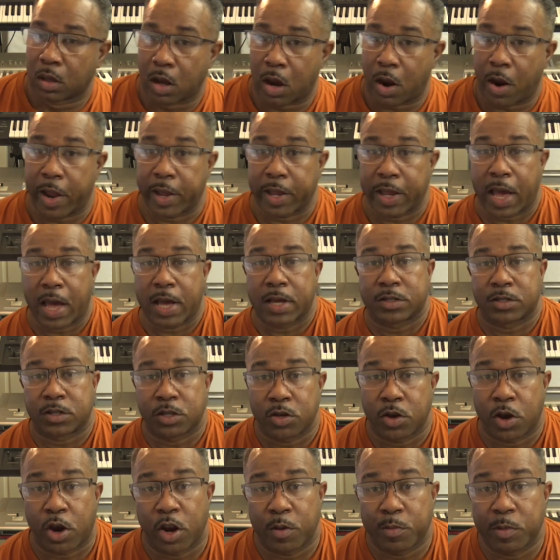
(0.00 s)
Alright guys, so
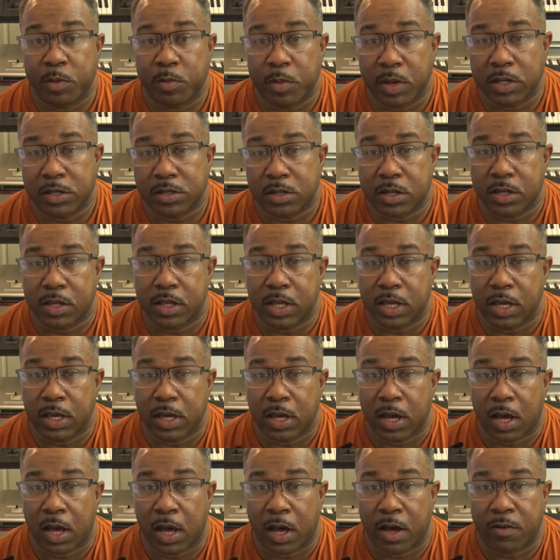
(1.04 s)
you heard me mention
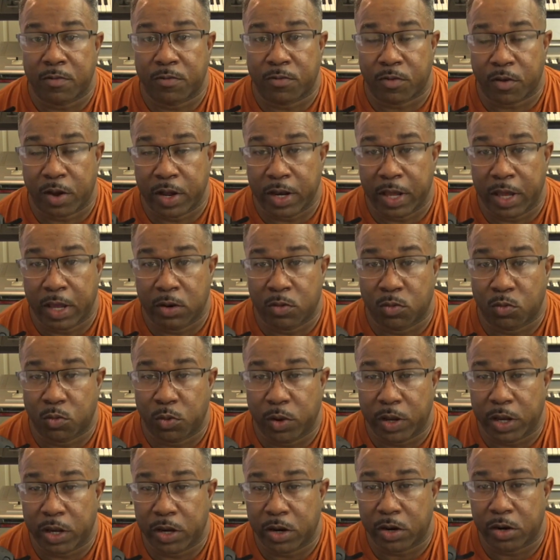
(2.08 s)
the front and
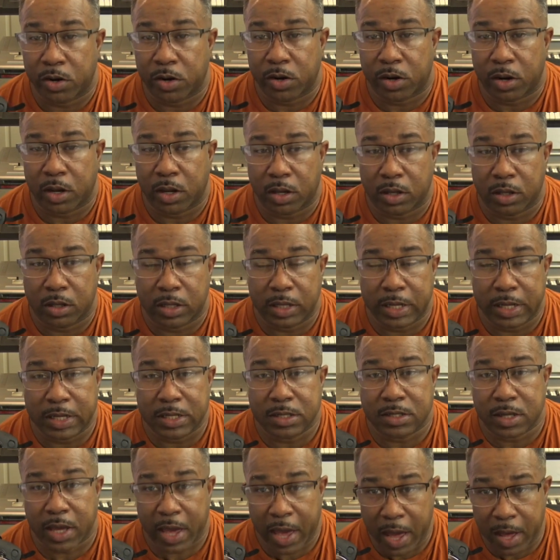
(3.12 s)
rear
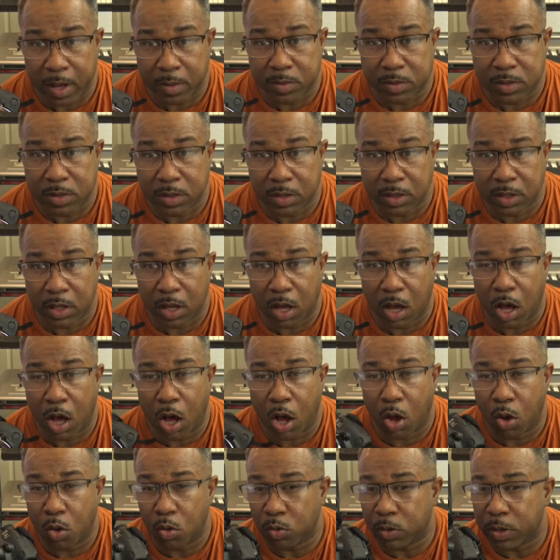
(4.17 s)
lens caps. The
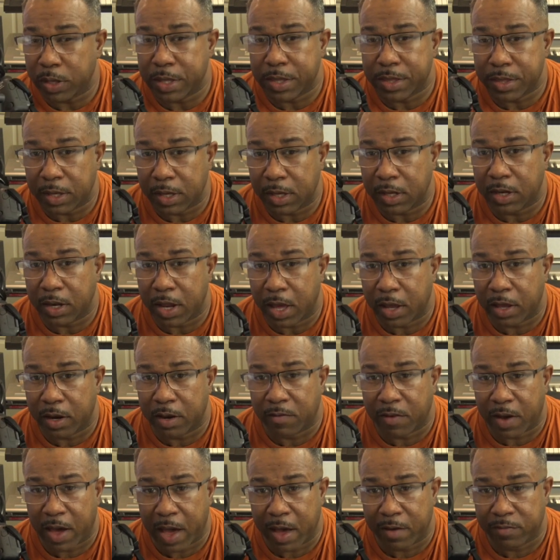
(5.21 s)
only thing
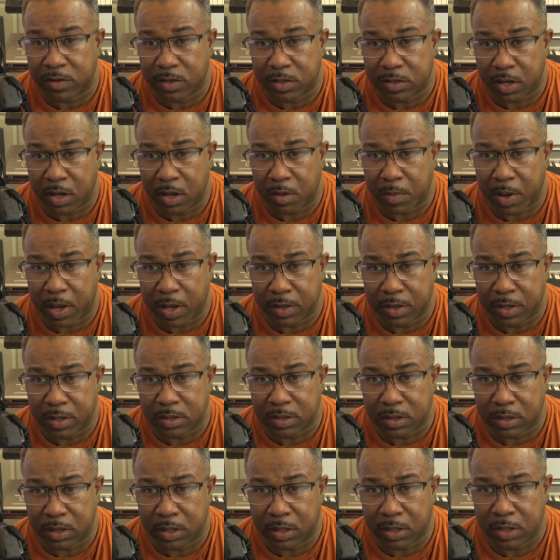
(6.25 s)
negative I have to say about
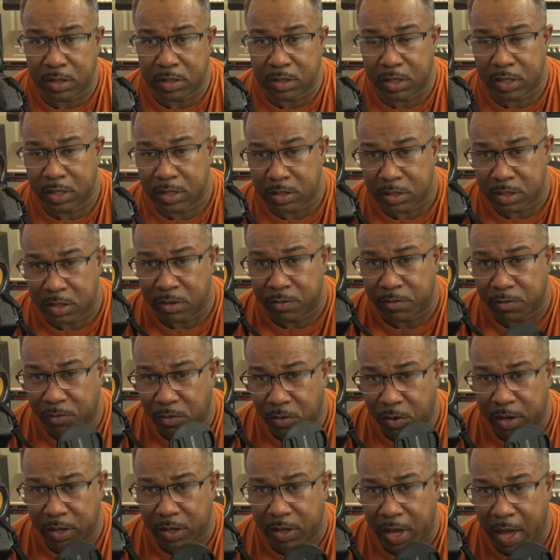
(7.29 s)
this lens is the
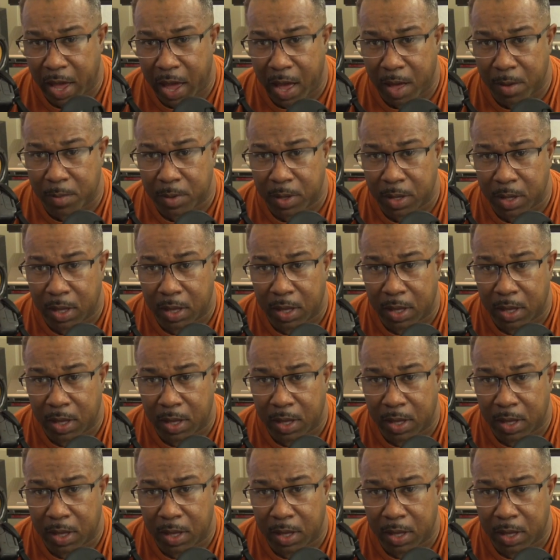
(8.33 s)
front cap.